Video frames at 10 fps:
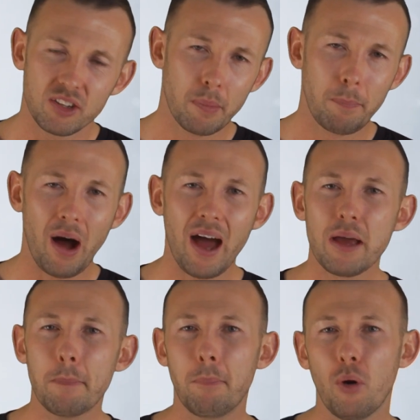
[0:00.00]
To buy
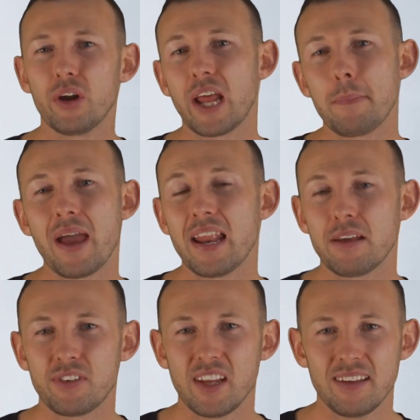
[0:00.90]
a Bored Ape
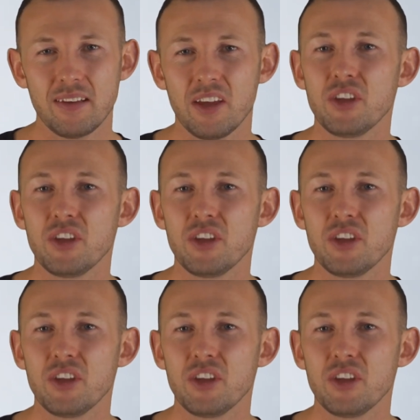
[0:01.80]
NFT,